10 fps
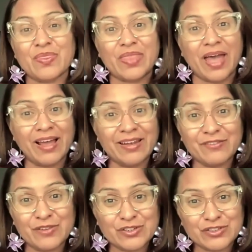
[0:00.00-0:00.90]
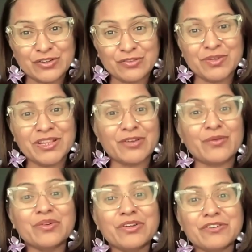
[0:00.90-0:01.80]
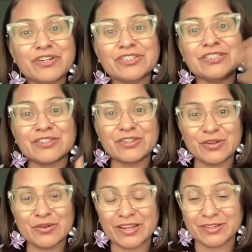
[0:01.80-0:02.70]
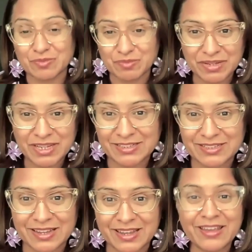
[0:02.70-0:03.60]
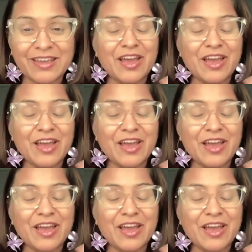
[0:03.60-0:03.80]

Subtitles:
that version of me, that older version, is going to look at me today